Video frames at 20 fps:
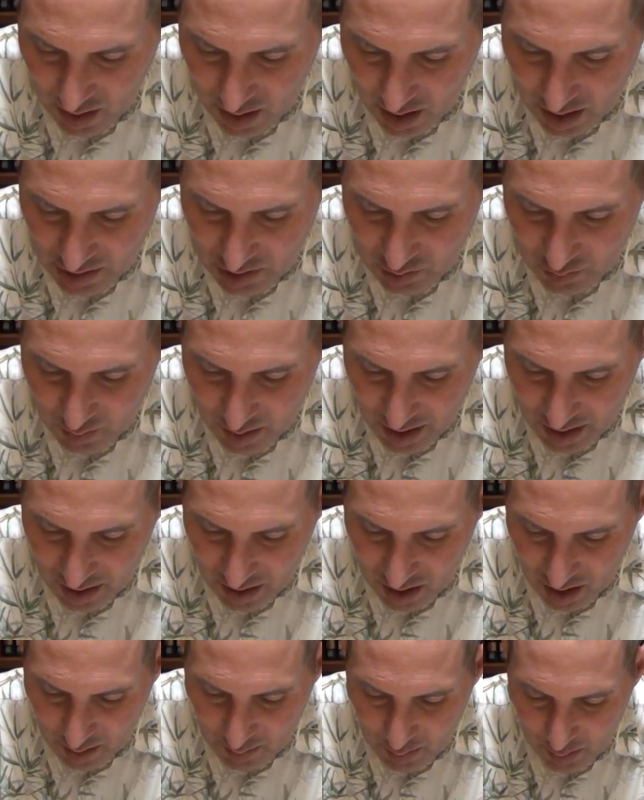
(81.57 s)

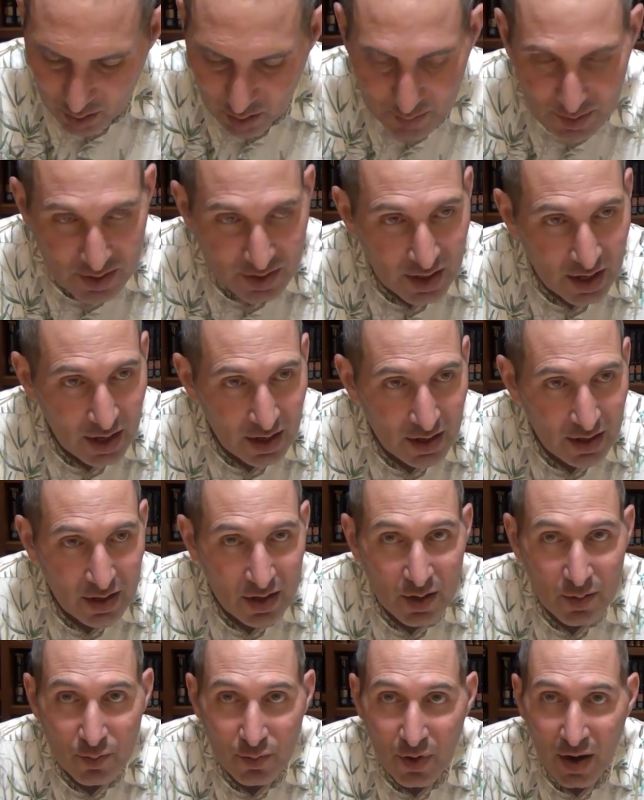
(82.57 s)
Ashrecha b'olam hazeh.
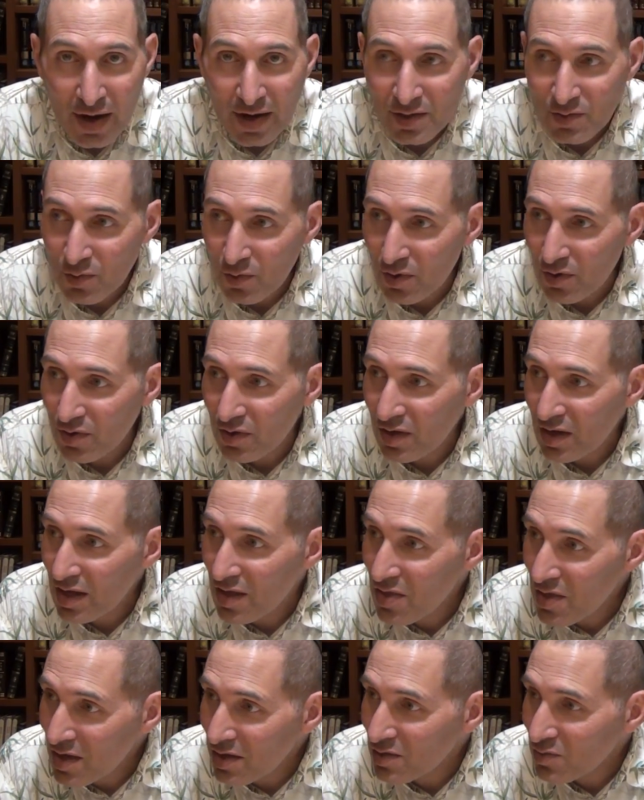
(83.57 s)
Praiseworthy,
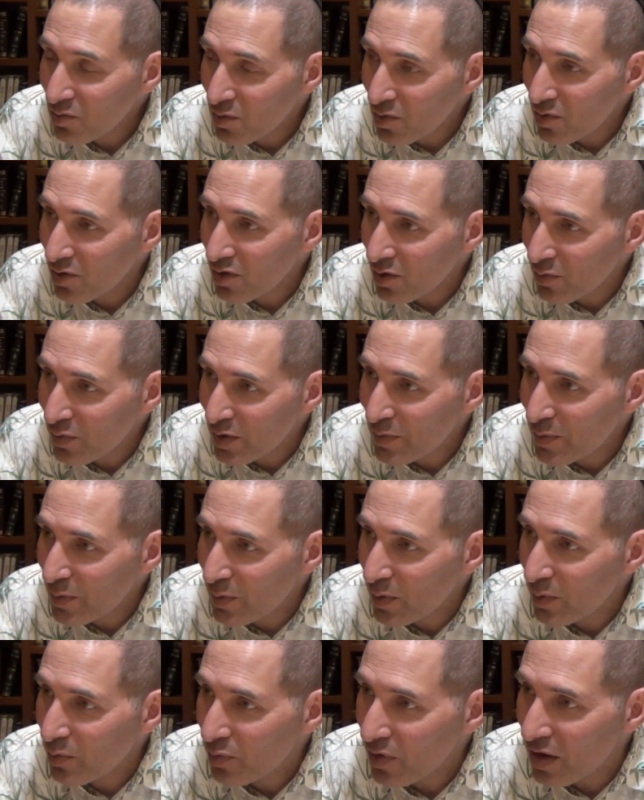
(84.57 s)
in this world,
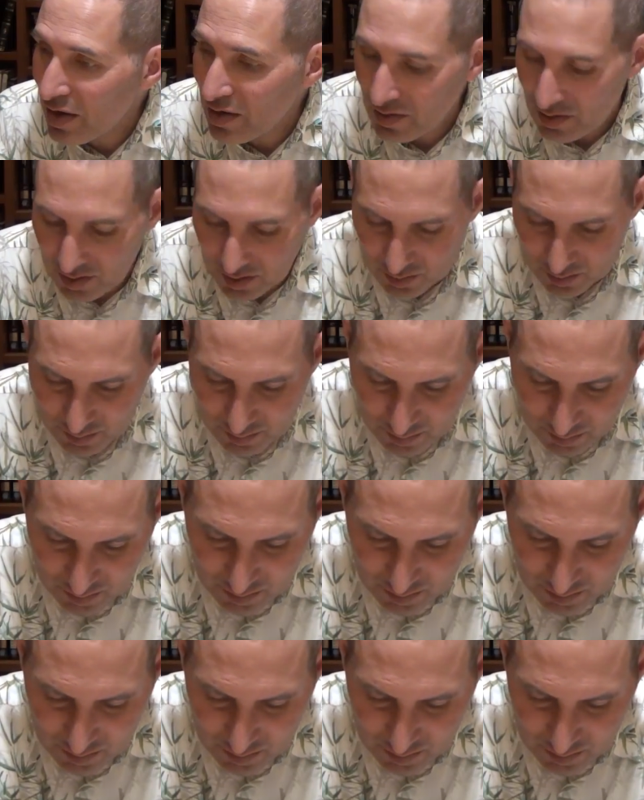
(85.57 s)
people will praise you.